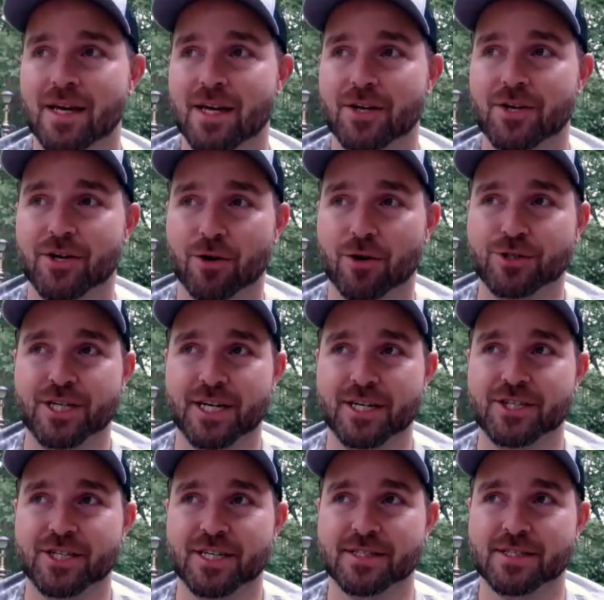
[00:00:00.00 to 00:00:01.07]

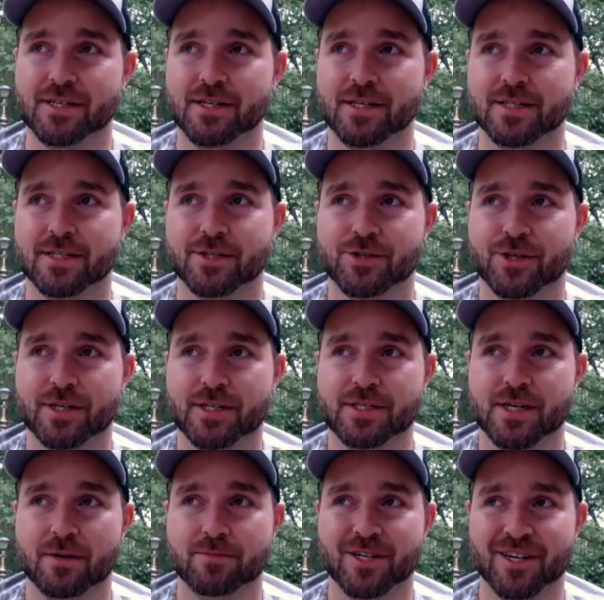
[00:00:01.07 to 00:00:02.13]
Negotiation is a tricky
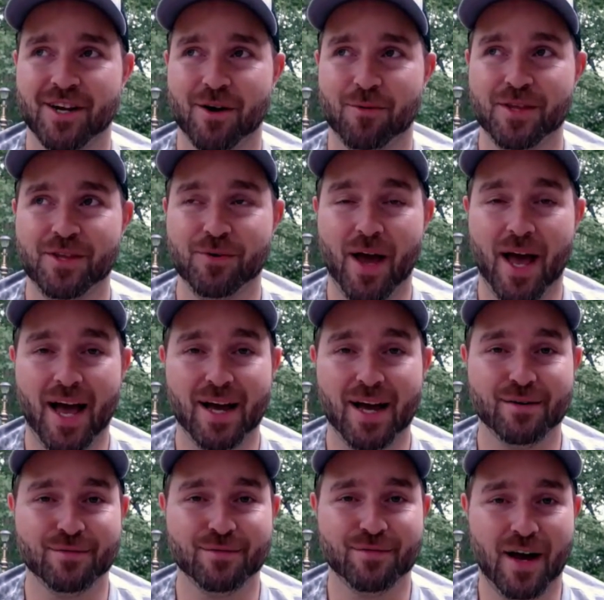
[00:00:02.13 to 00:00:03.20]
subject. Now, when you
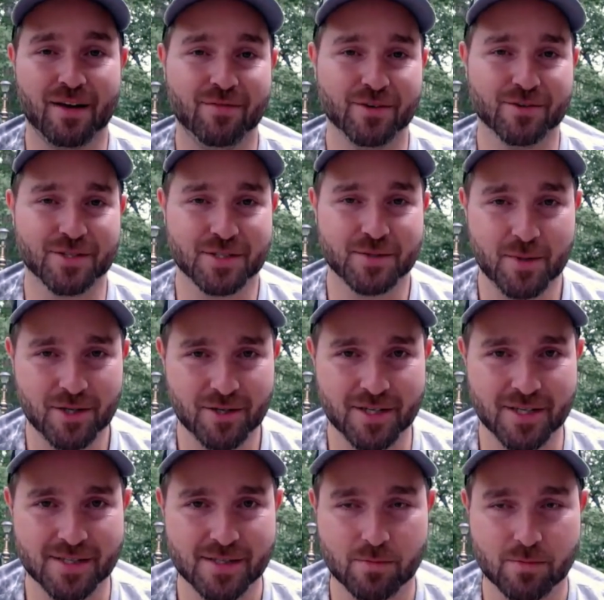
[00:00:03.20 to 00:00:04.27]
have 5 years
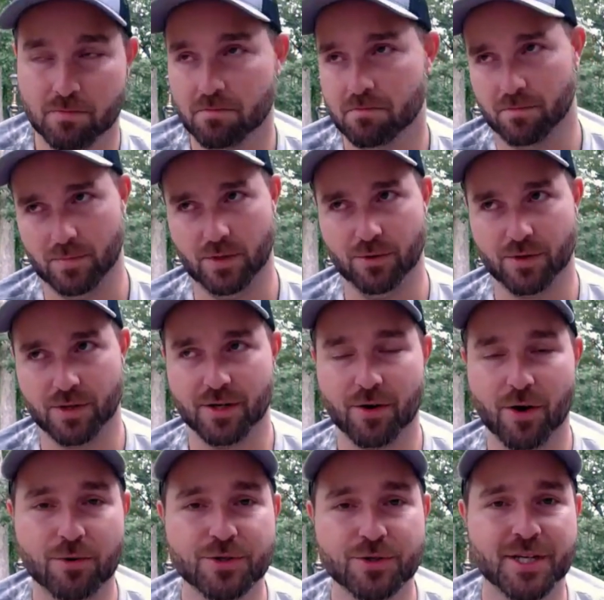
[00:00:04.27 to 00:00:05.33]
experience, you can
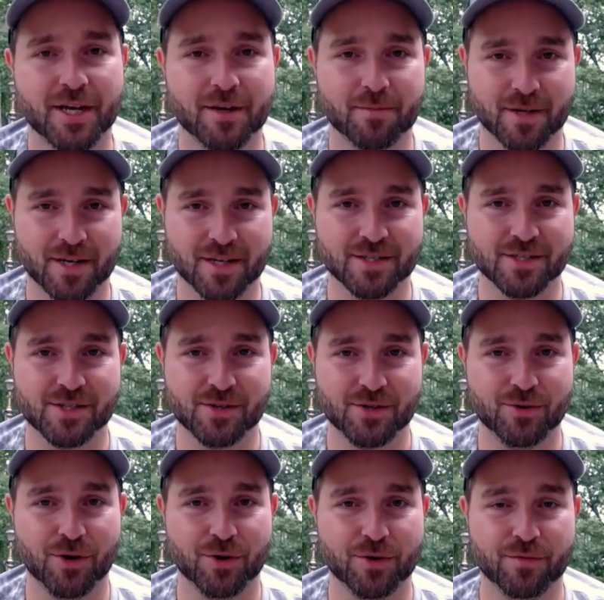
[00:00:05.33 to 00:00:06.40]
negotiate because
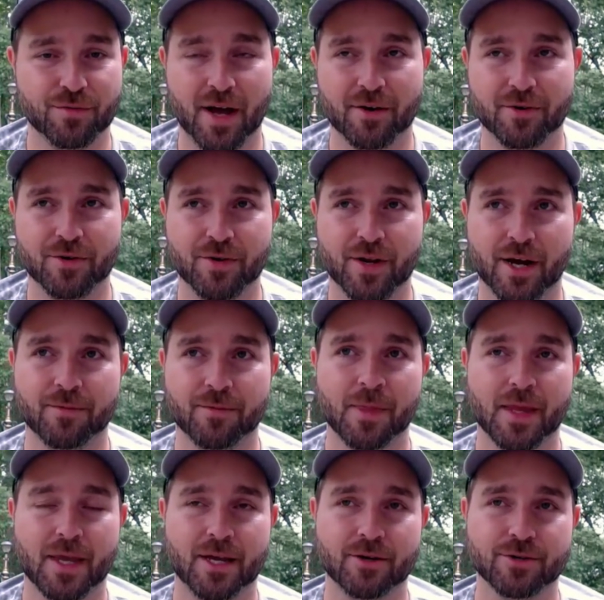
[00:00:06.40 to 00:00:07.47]
you know your value. Now,
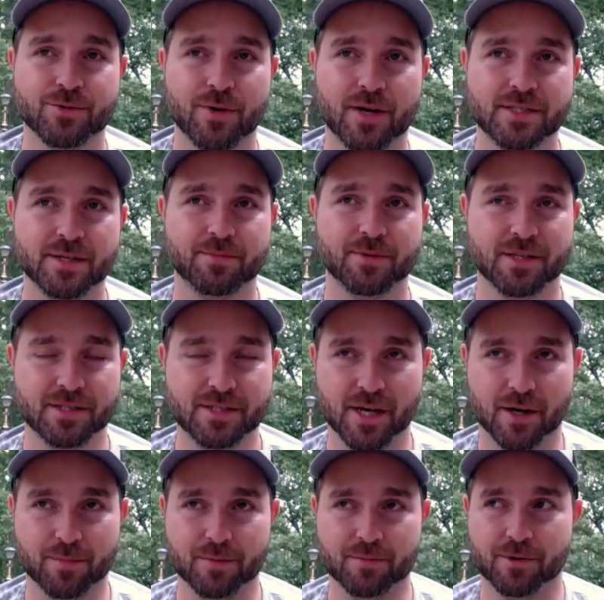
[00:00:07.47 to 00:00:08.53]
here's what I typically
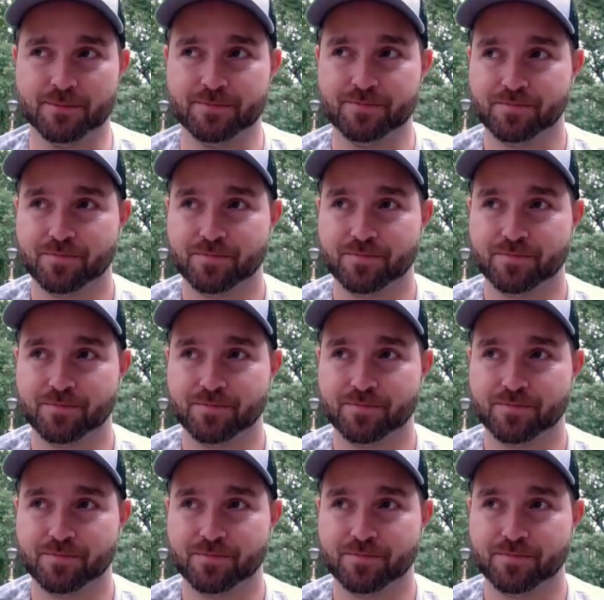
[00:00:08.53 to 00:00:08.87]
tell people.